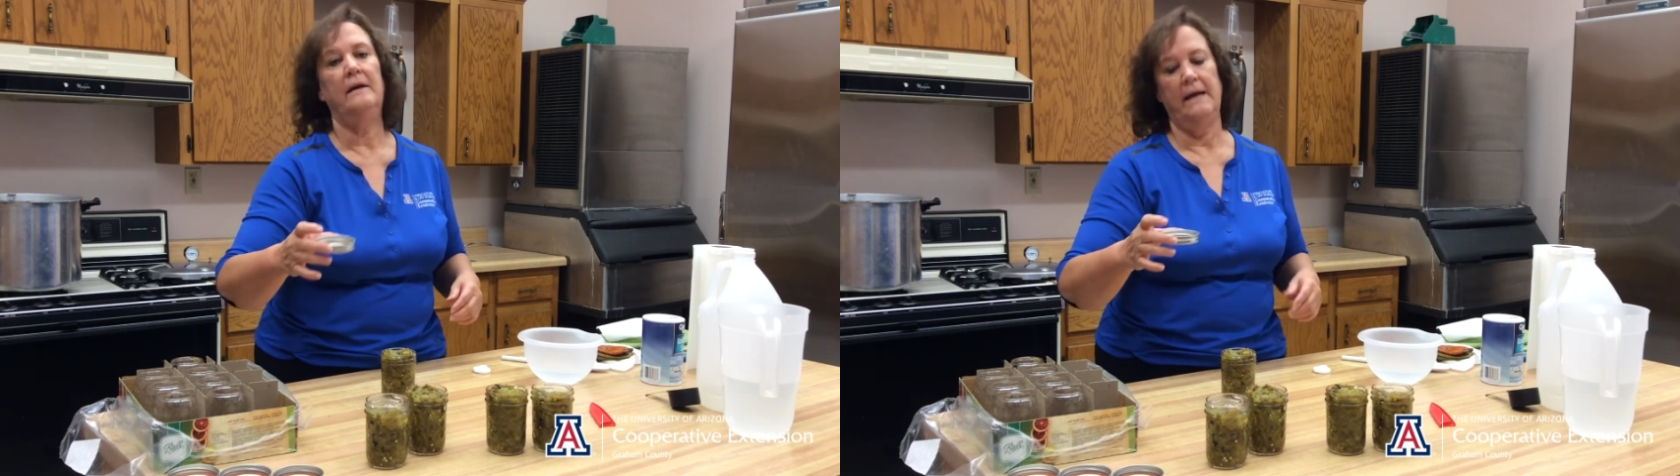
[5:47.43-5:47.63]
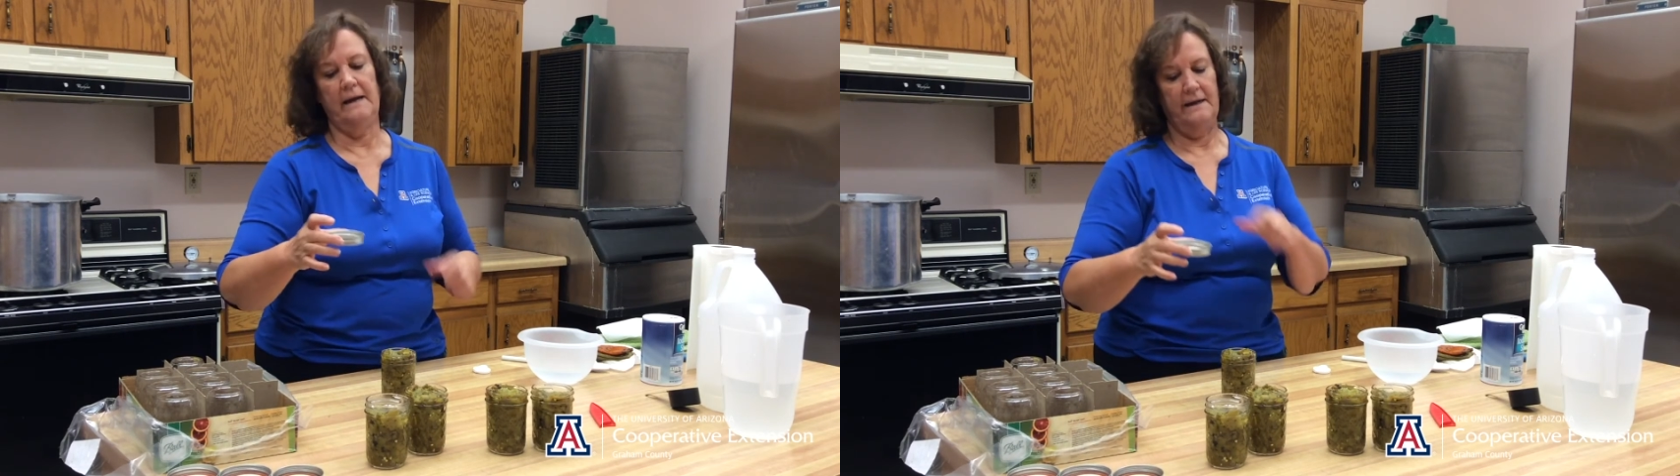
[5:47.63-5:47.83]

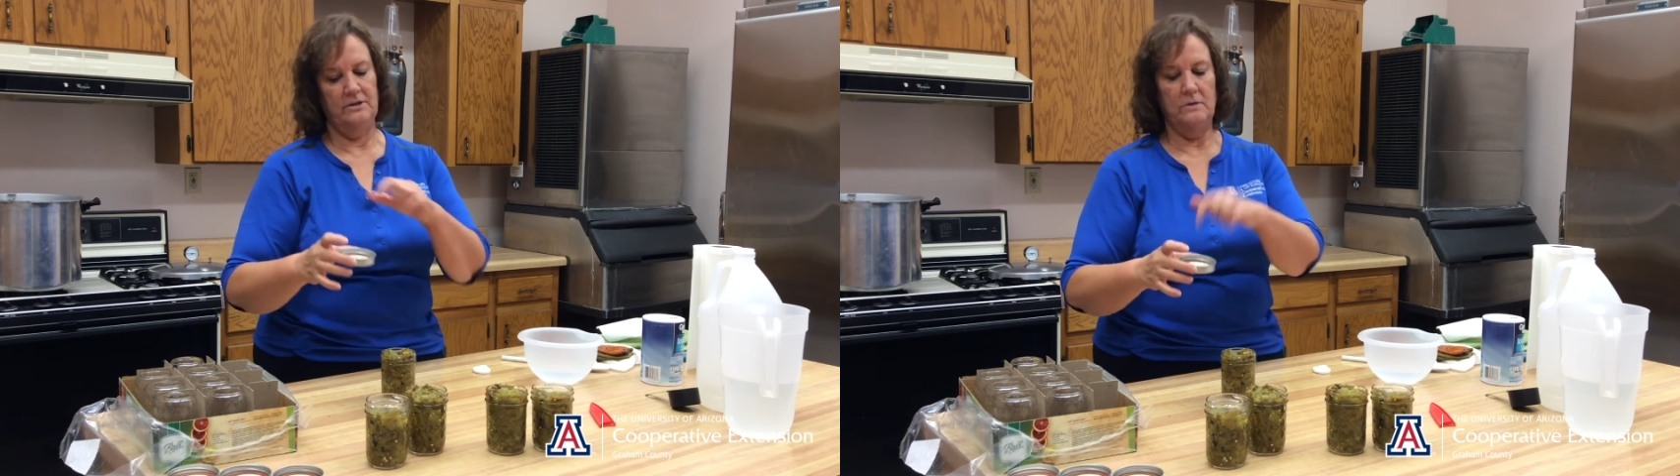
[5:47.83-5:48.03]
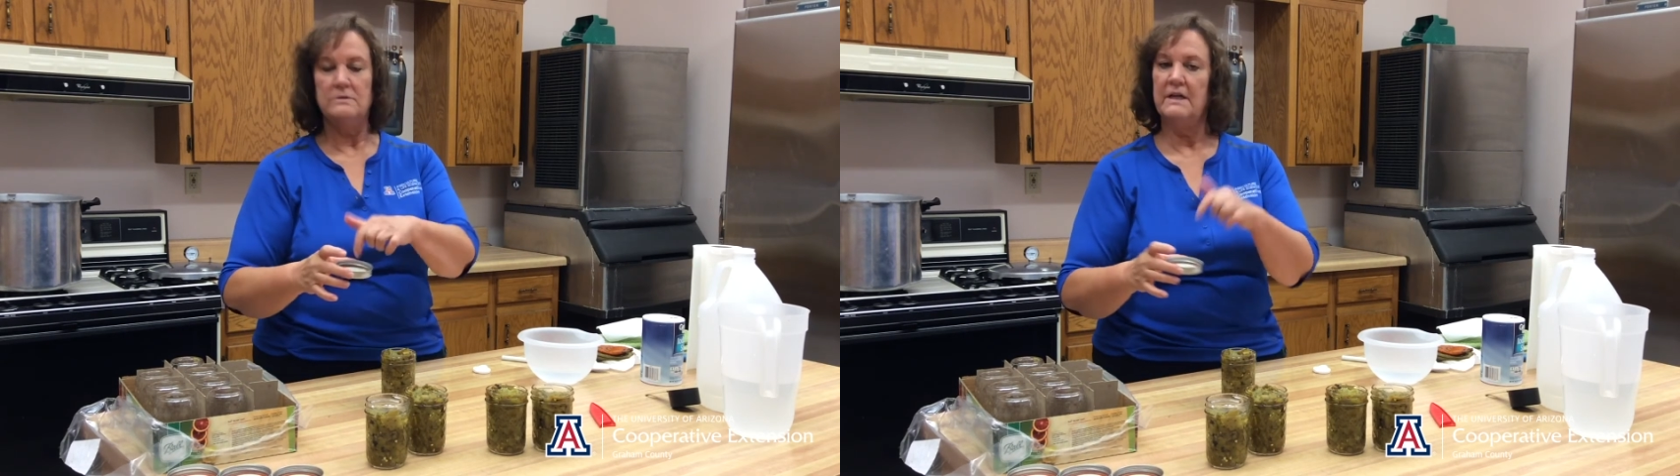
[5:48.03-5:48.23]
and I
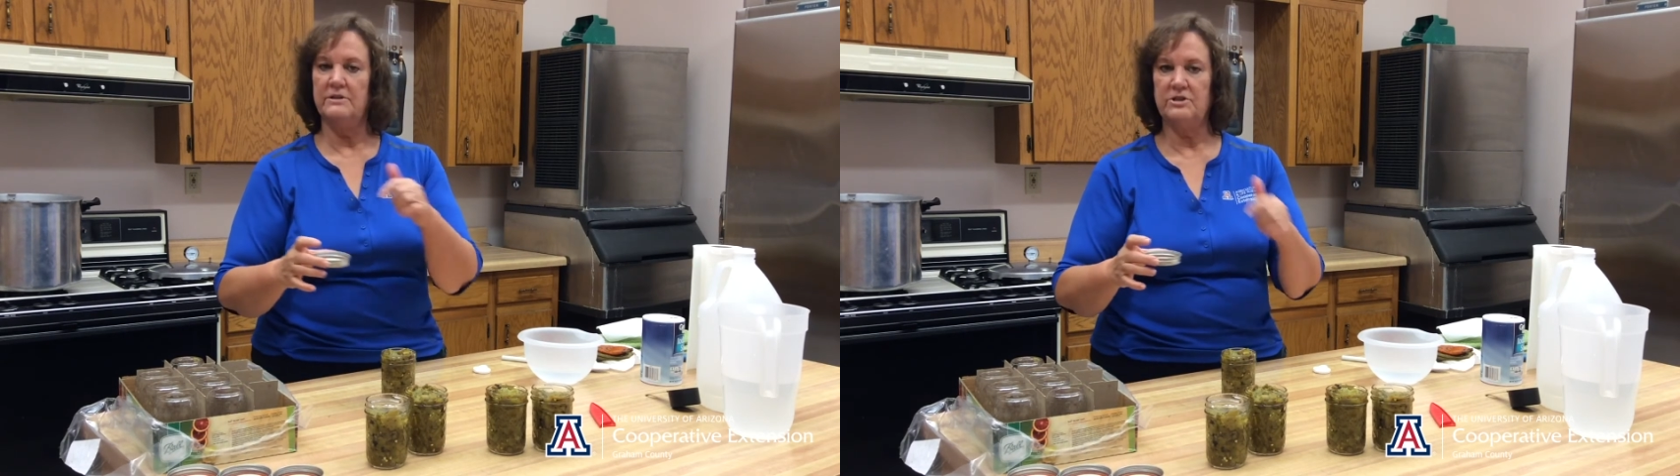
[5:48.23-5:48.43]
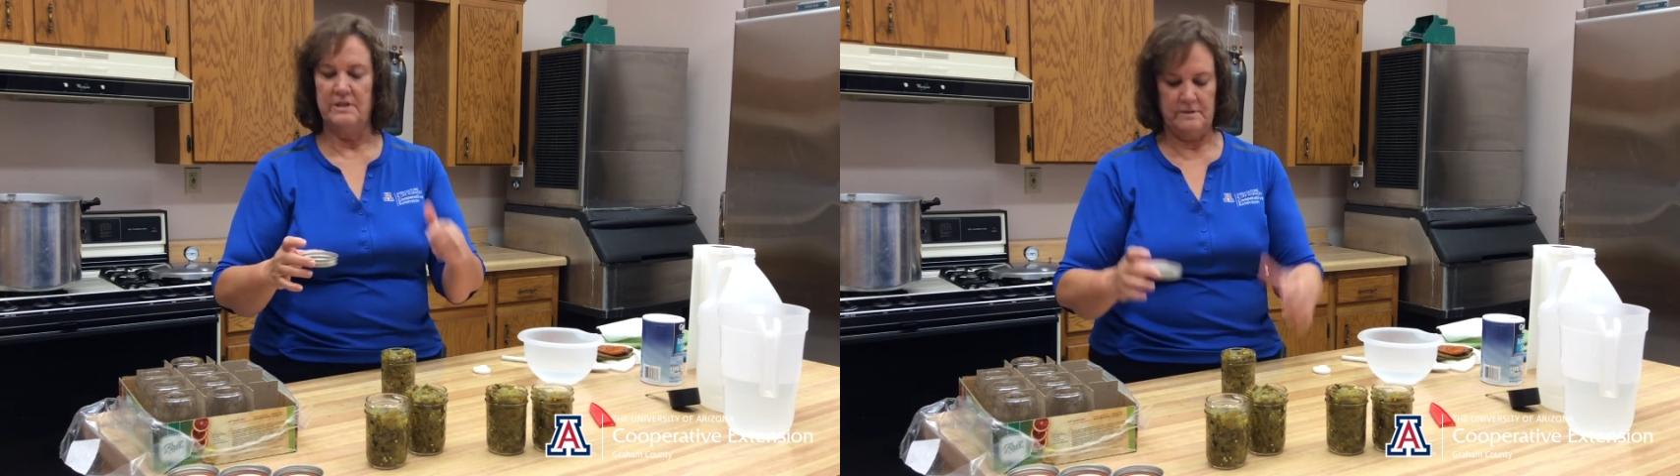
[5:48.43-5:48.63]
don't
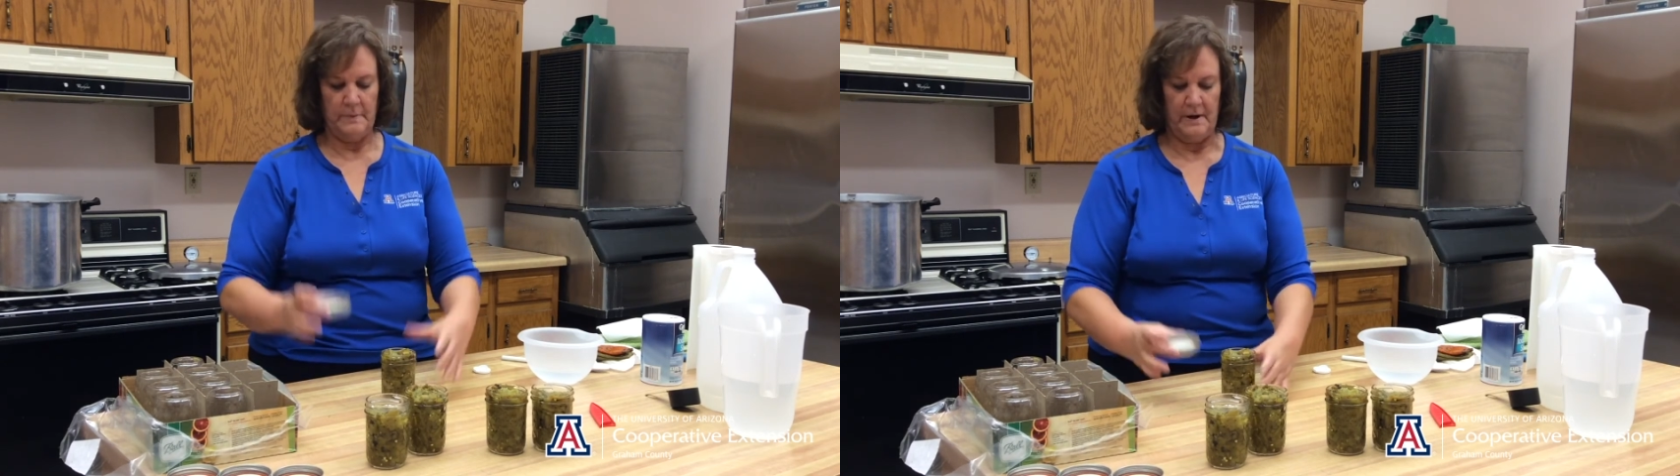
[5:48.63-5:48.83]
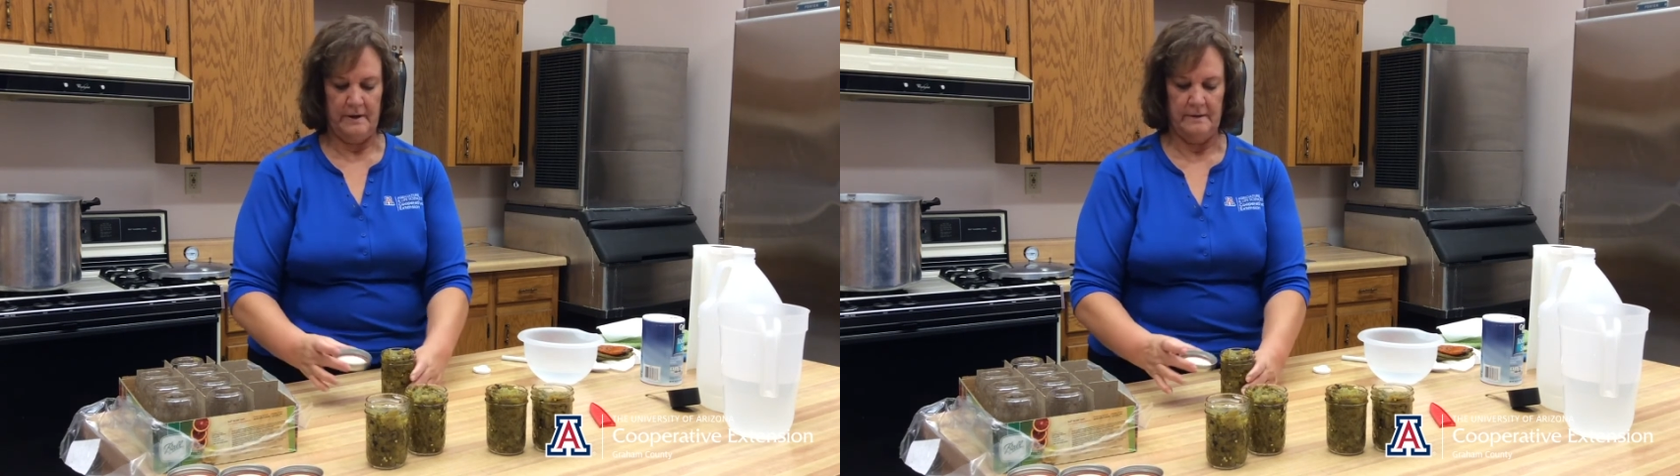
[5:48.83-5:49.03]
touch this
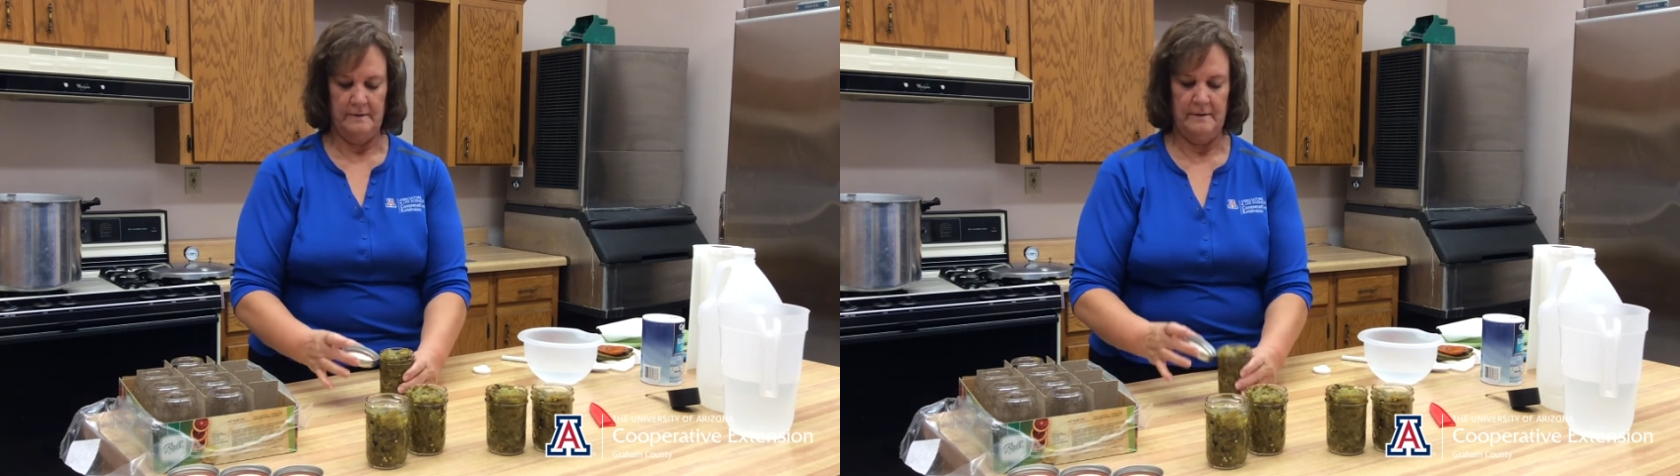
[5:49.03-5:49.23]
part.